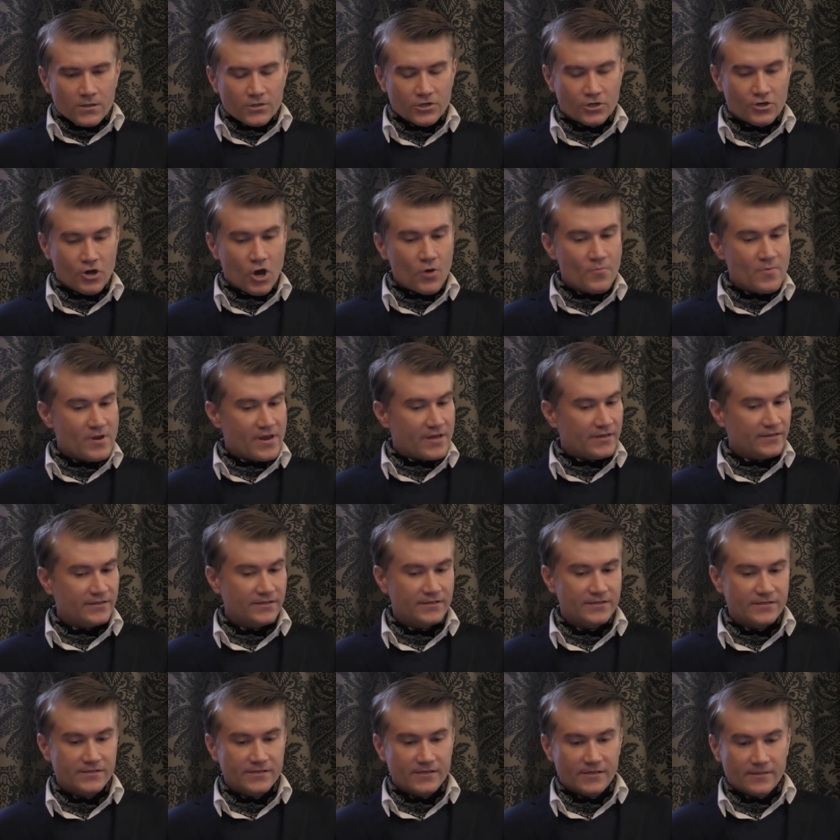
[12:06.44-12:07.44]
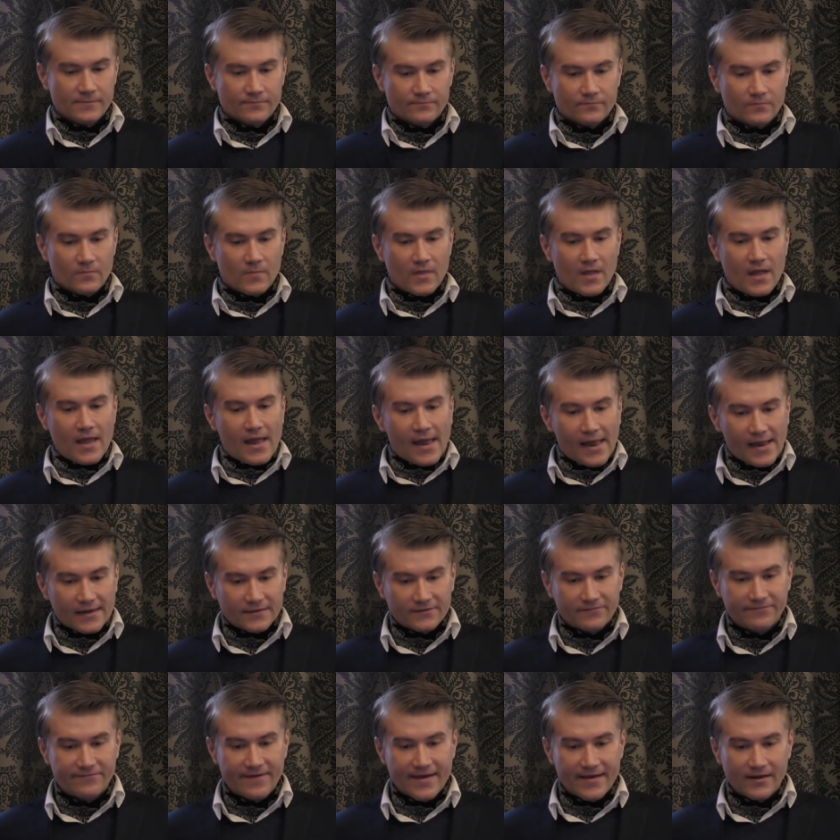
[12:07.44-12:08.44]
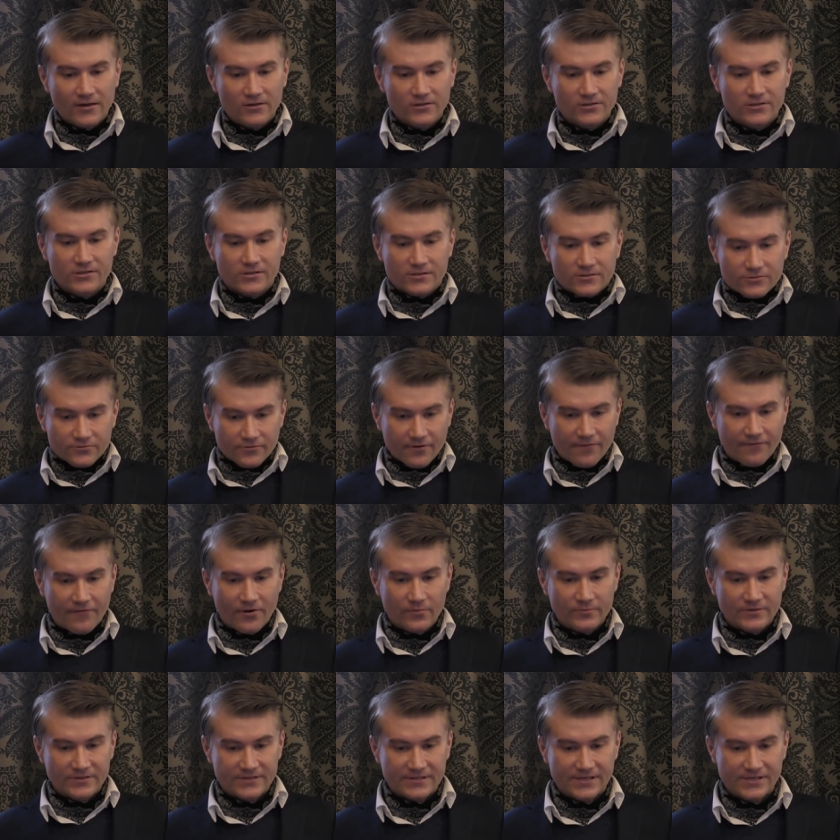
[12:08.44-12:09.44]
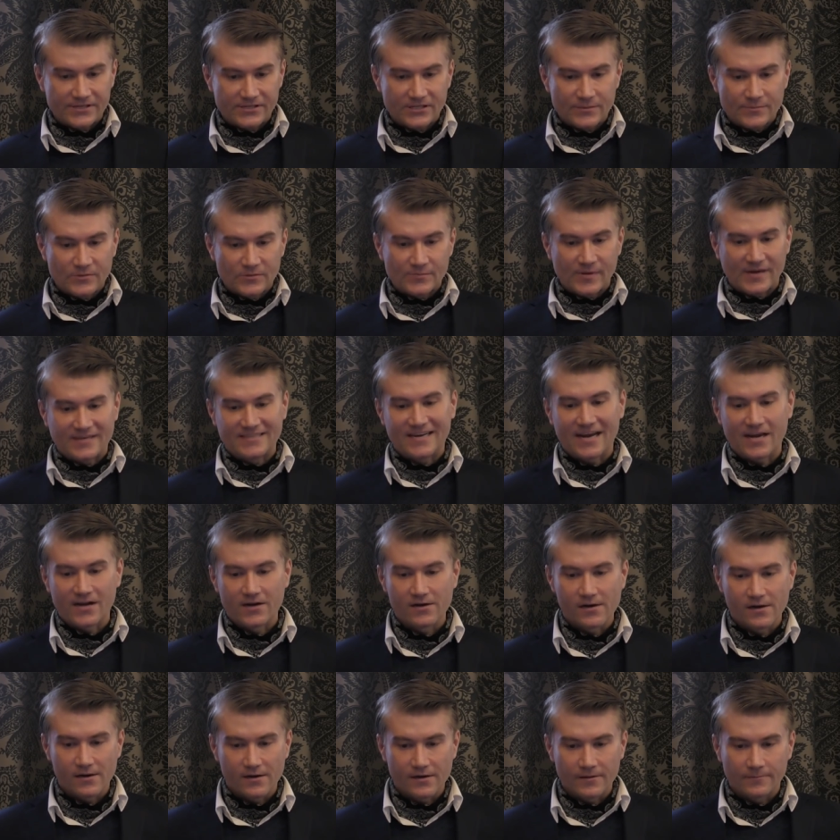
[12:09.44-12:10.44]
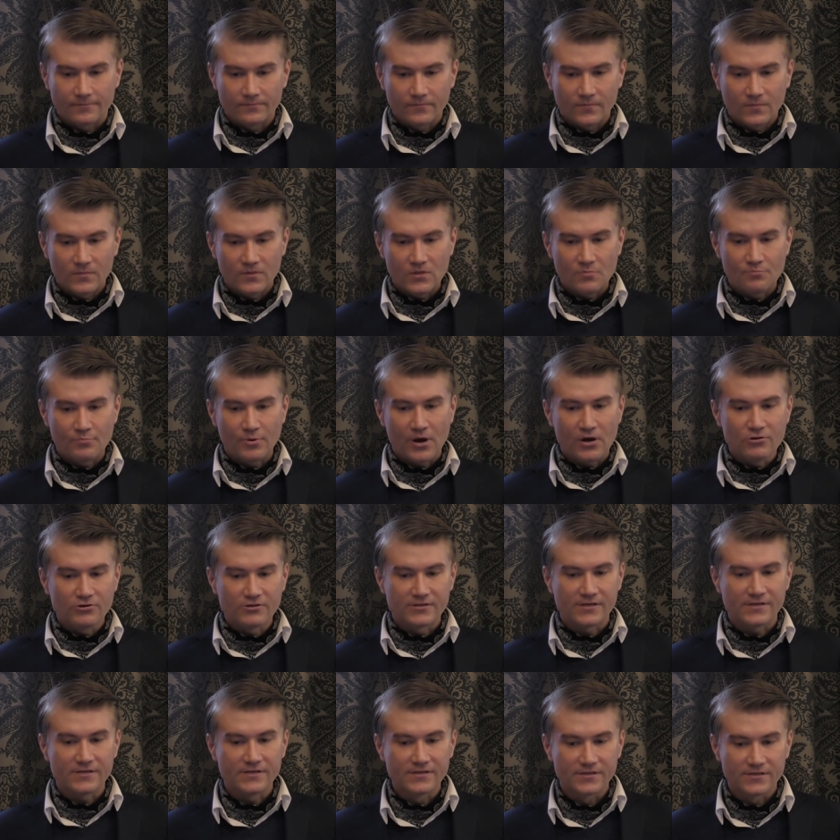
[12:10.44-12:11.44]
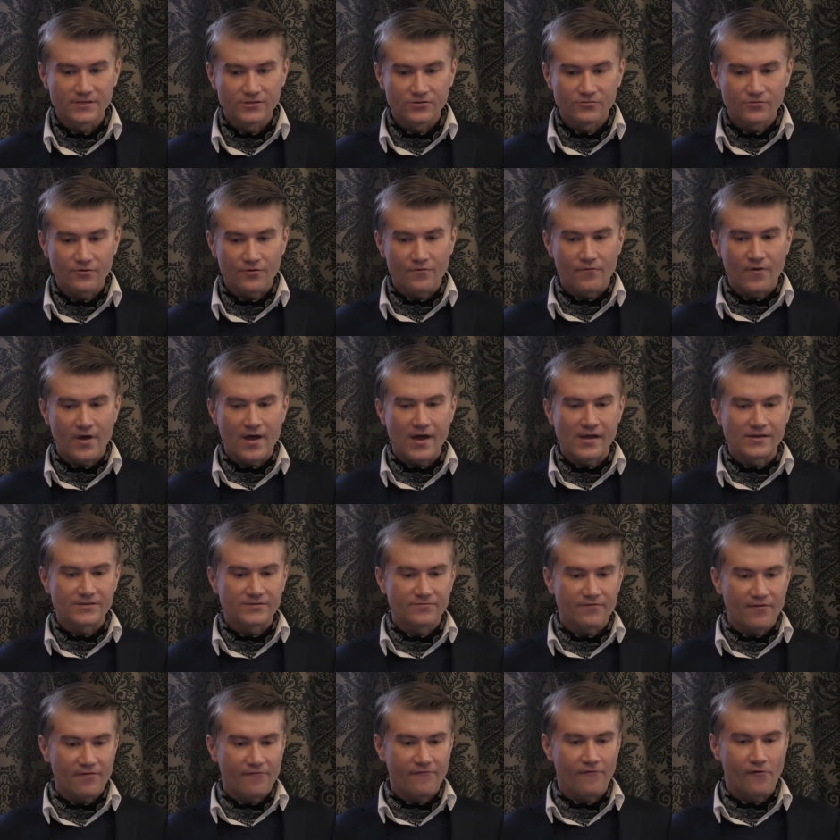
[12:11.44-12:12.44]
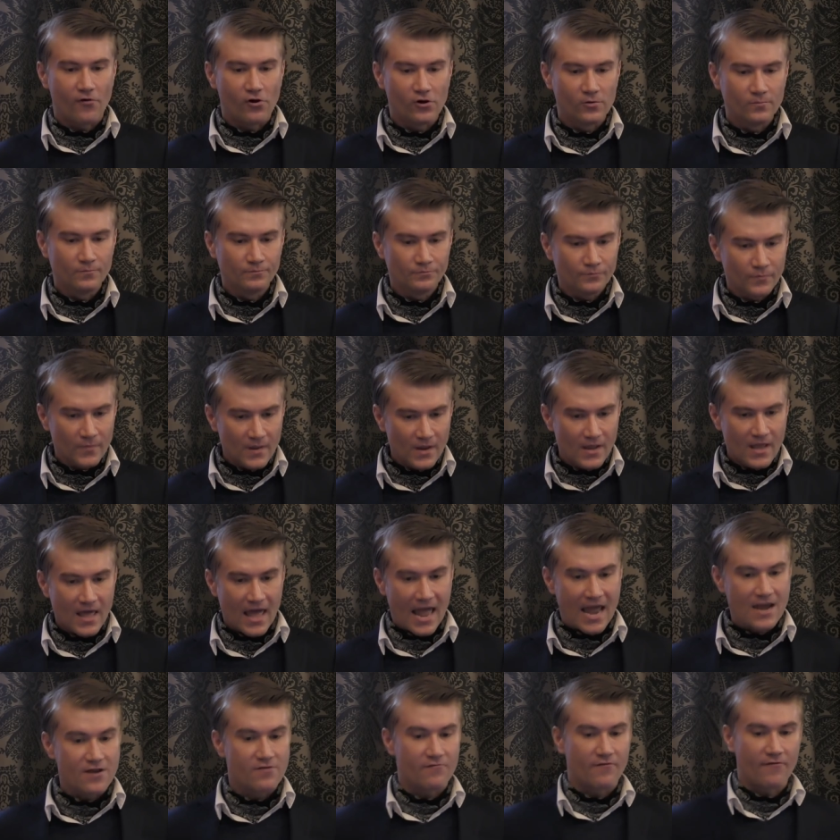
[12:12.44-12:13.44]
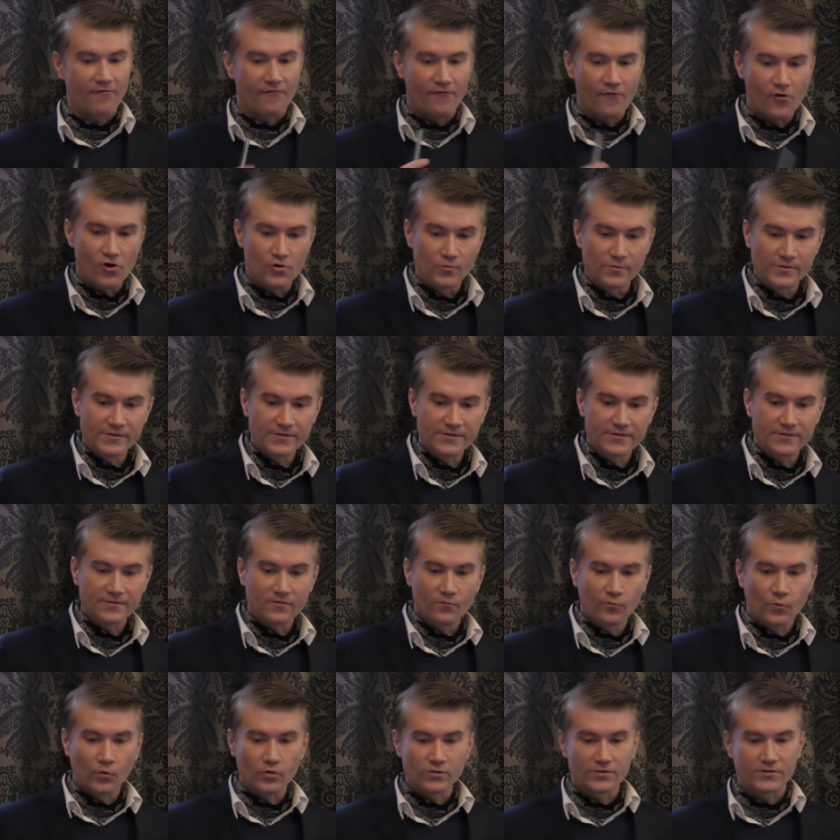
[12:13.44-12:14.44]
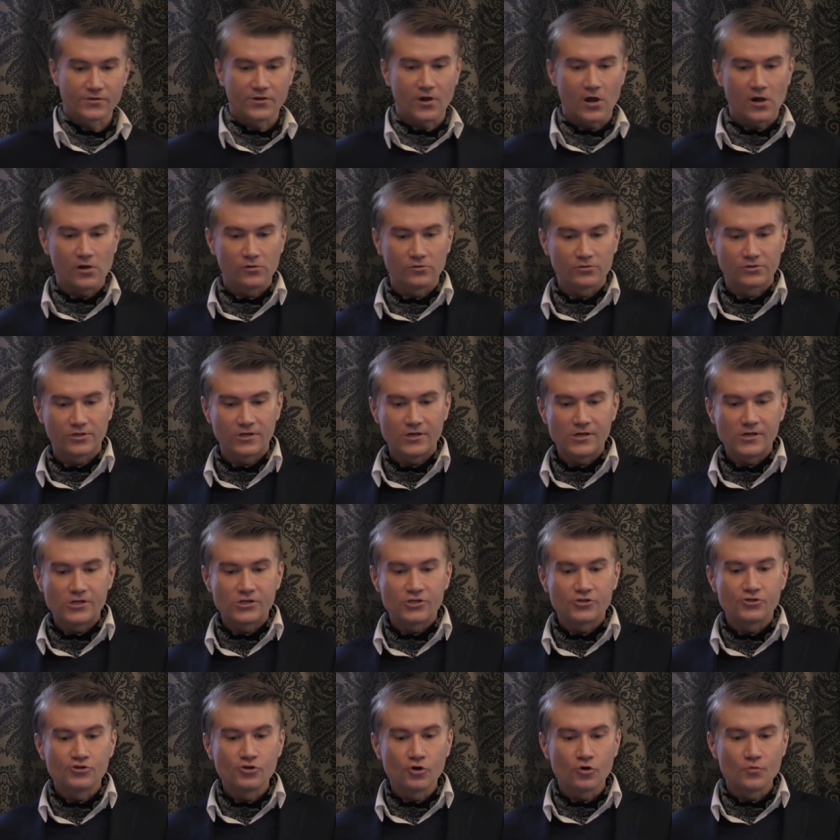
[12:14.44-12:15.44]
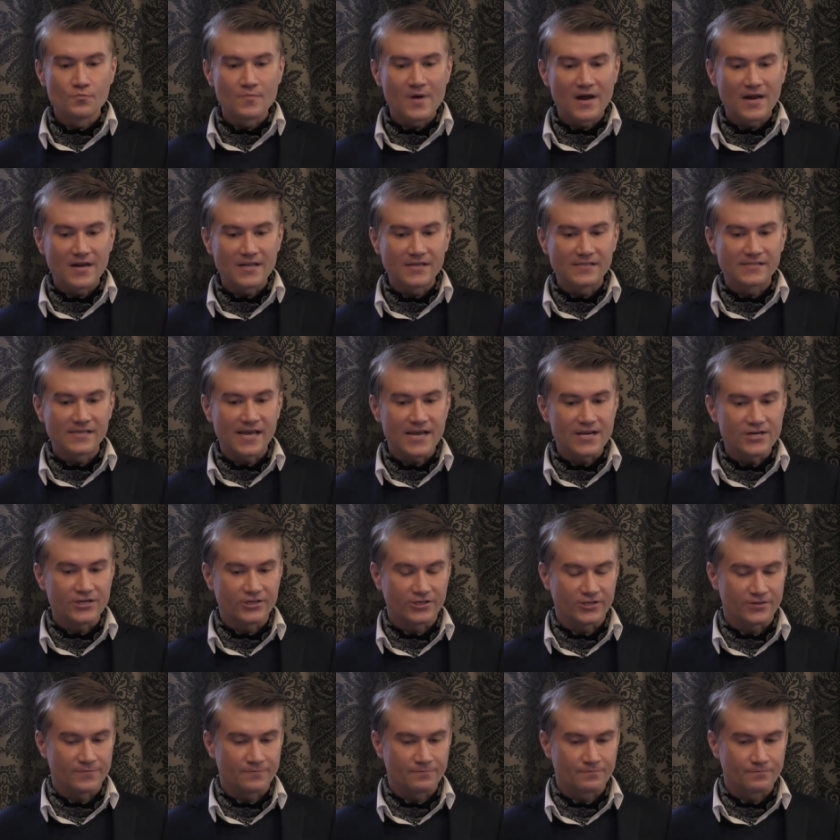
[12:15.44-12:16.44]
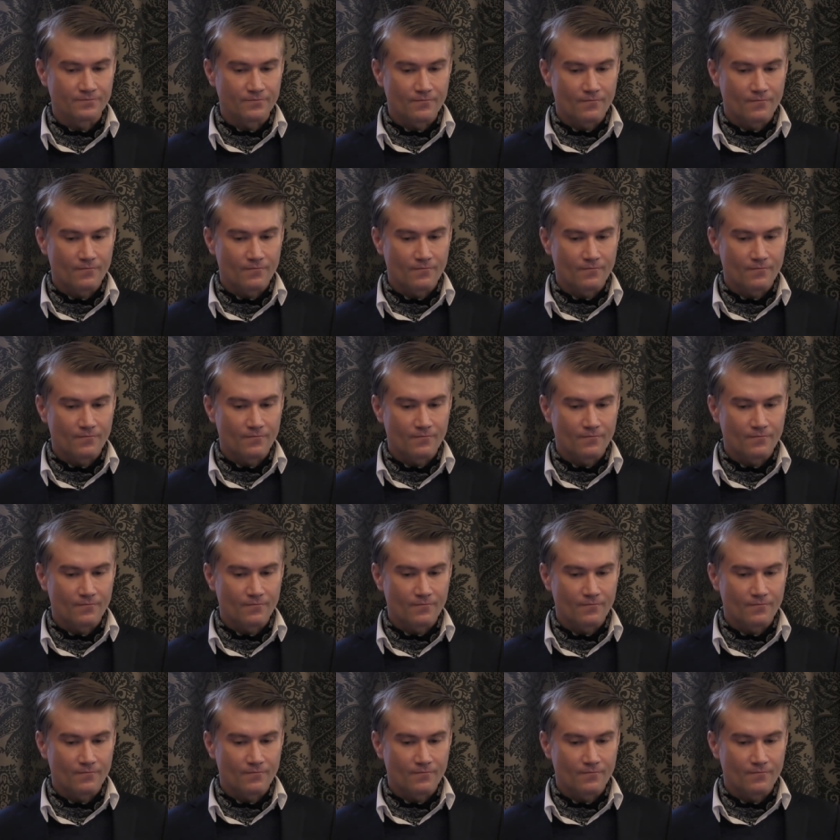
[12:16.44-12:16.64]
The communists had failed to reform the system spectacularly. The process to reverse the reform and the reformers was called normalization.